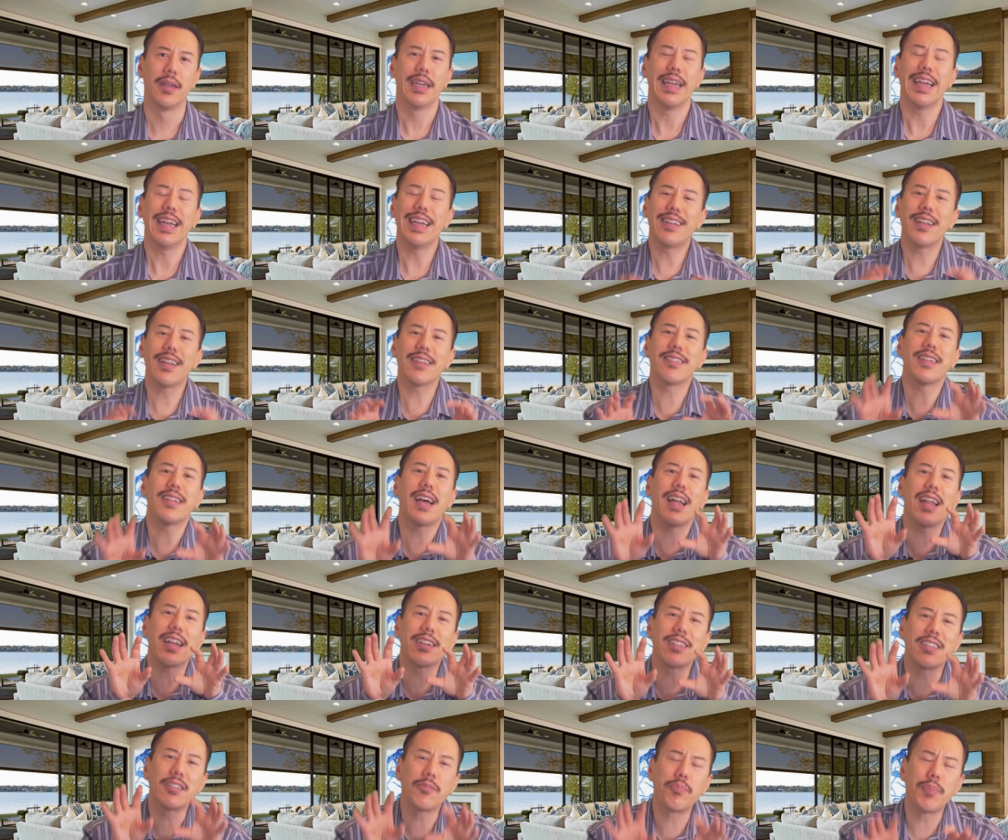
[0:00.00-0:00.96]
It does not
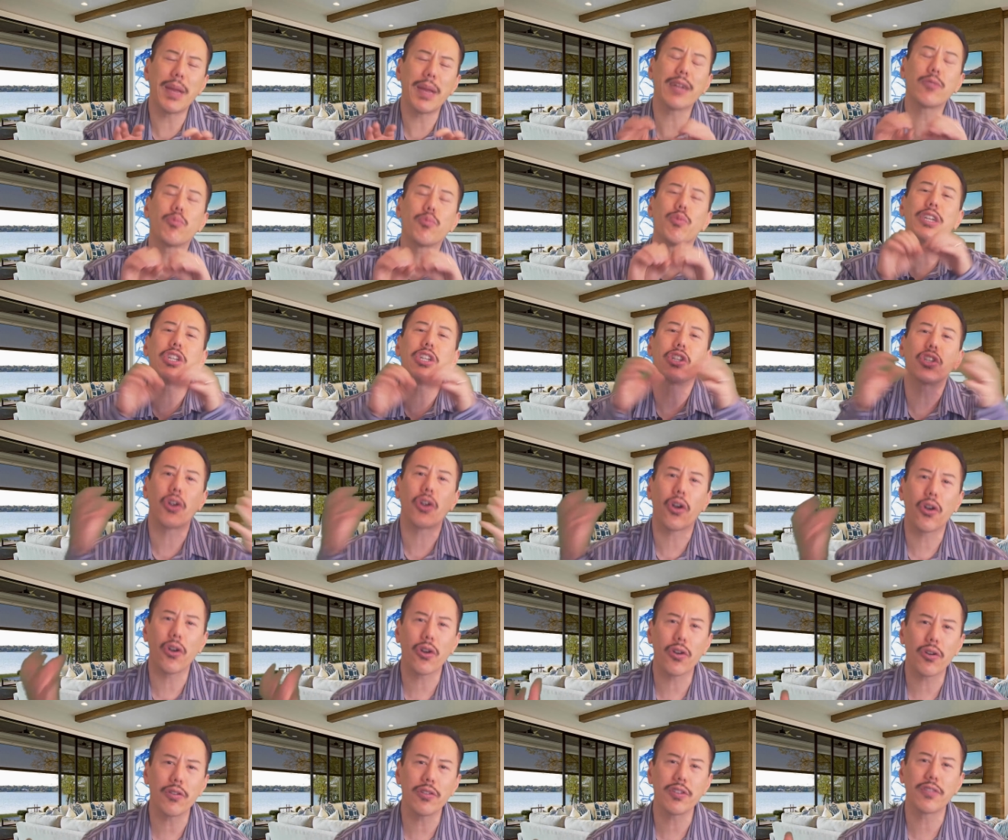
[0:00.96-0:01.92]
expect
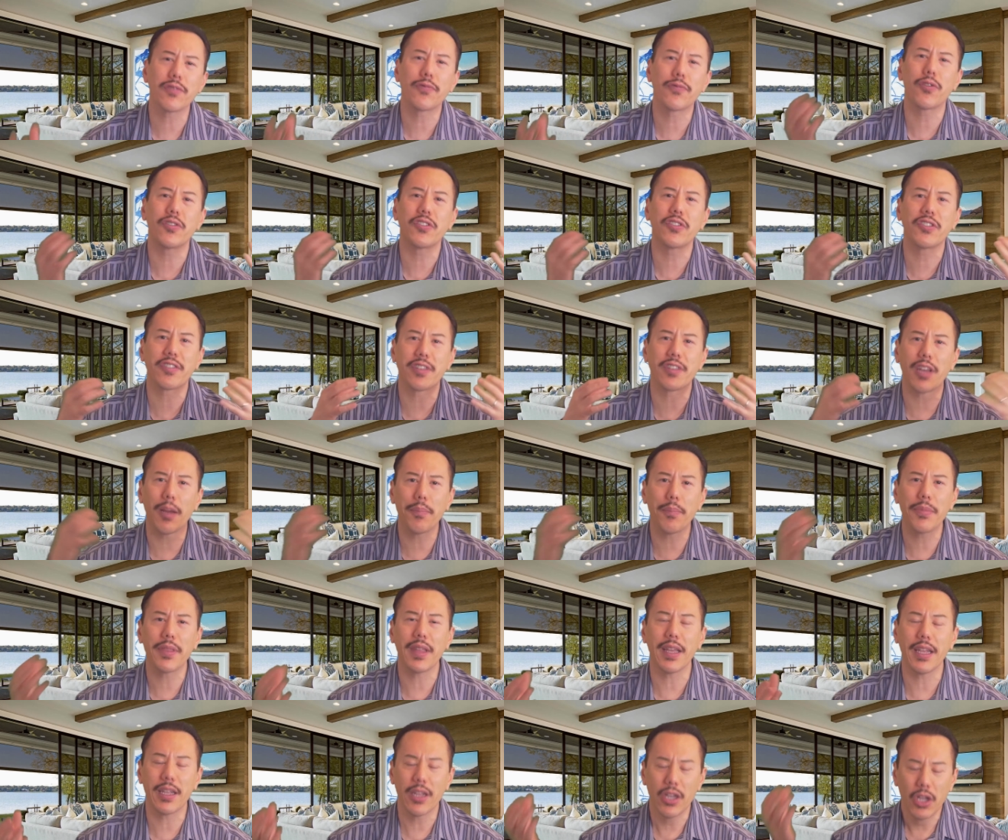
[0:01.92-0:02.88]
returns for
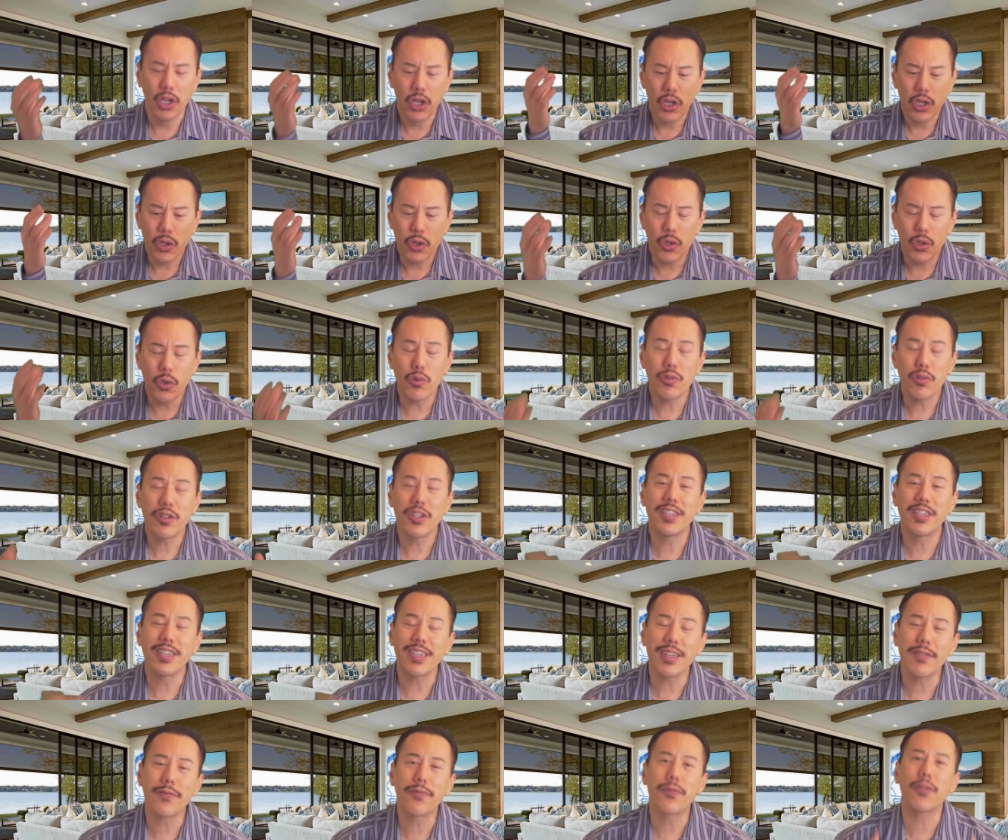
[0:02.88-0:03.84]
something you
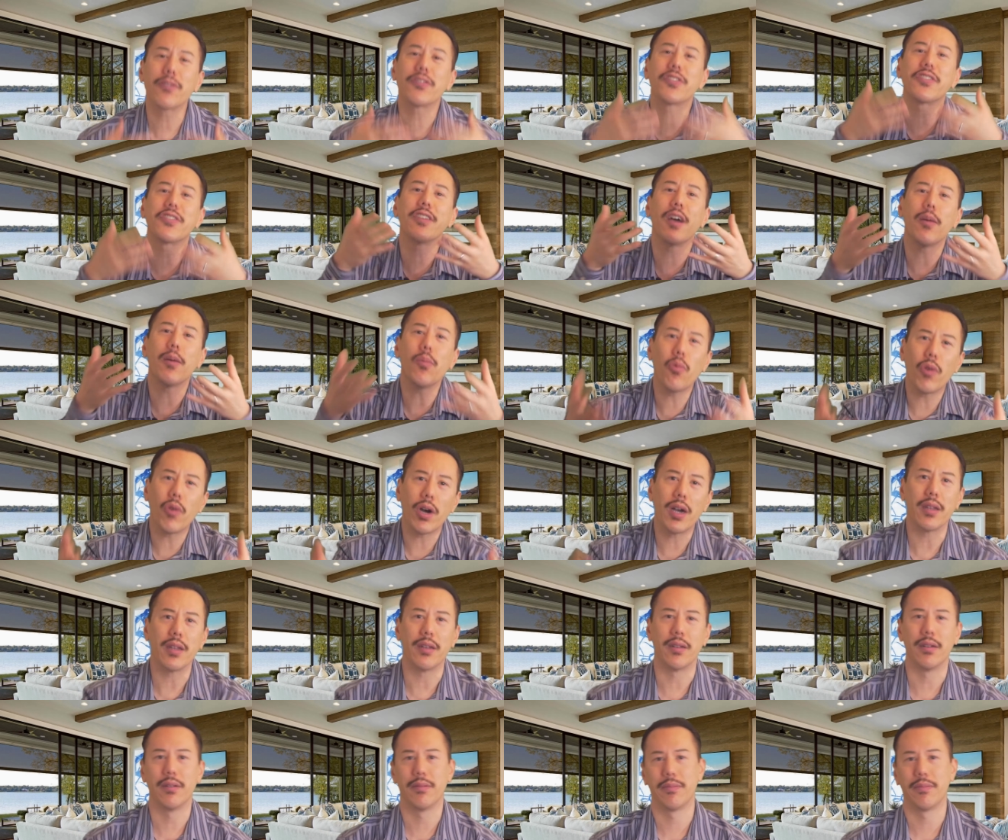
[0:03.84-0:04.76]
did for someone.